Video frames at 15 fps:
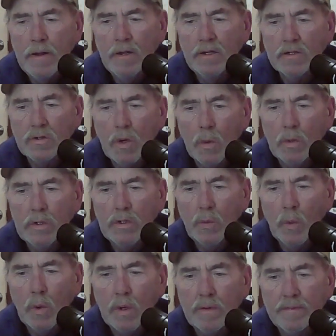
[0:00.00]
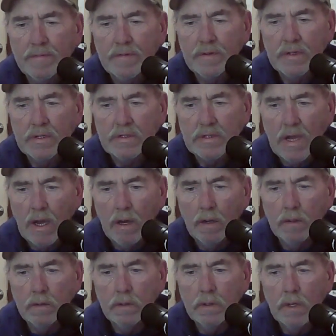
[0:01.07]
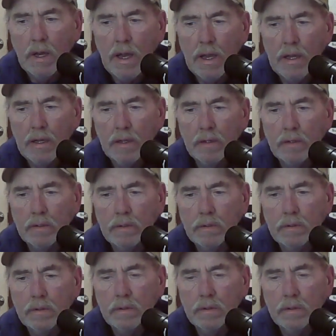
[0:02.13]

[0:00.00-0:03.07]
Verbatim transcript: So I went to work for this gal, and